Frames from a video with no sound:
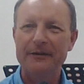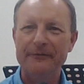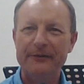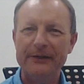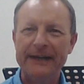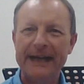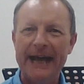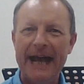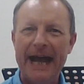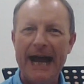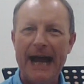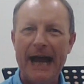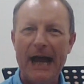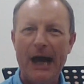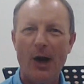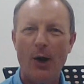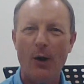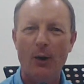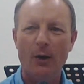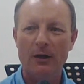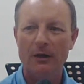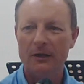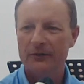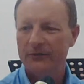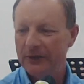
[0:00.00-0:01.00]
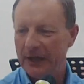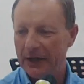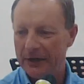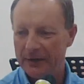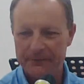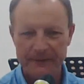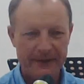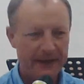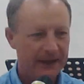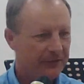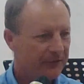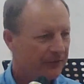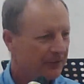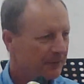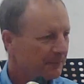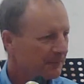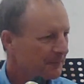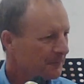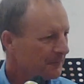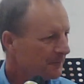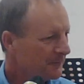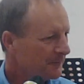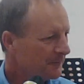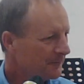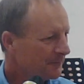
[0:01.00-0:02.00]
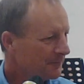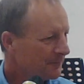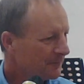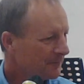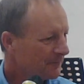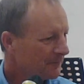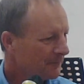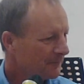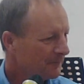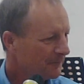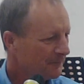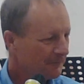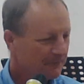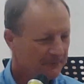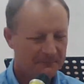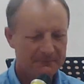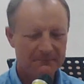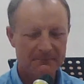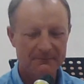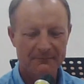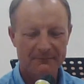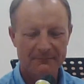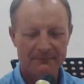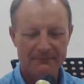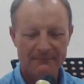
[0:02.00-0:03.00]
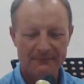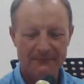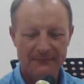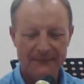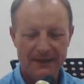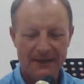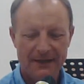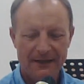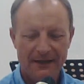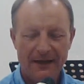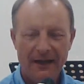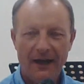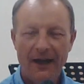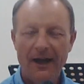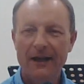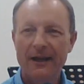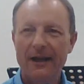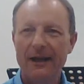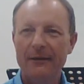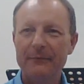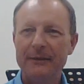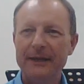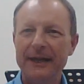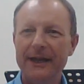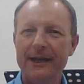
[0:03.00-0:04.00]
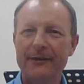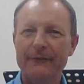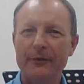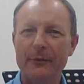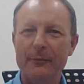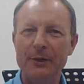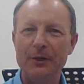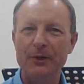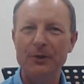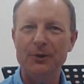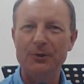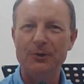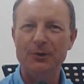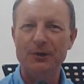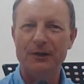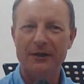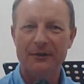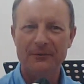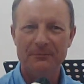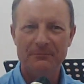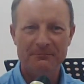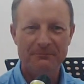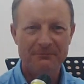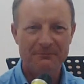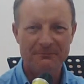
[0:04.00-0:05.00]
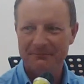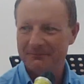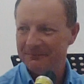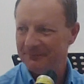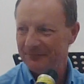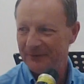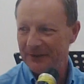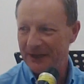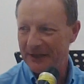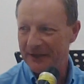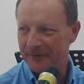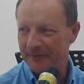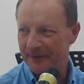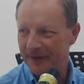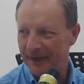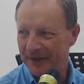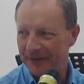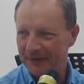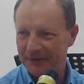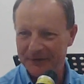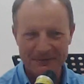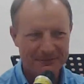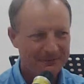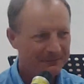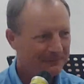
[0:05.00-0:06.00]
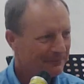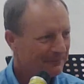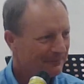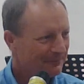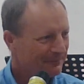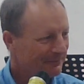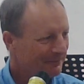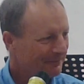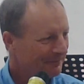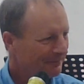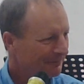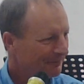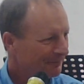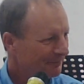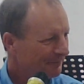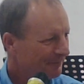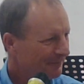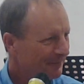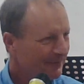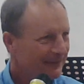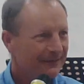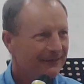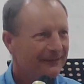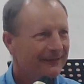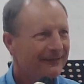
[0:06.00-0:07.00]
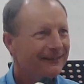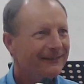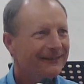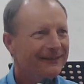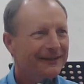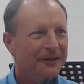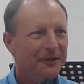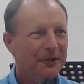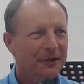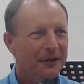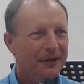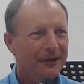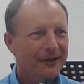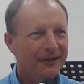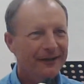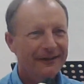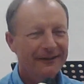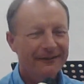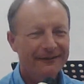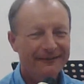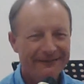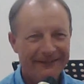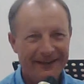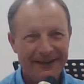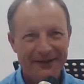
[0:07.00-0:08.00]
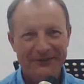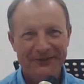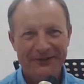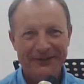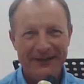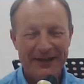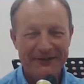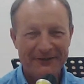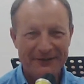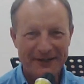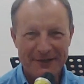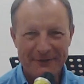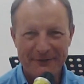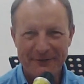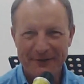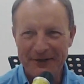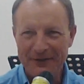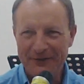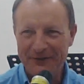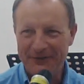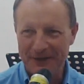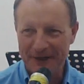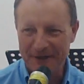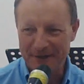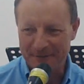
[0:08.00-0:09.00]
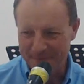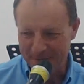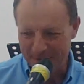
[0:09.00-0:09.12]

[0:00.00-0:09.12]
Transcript: of a cow." Sound effect. "And I'm king of a mule." Sound effect. Well, that sounds like a very sick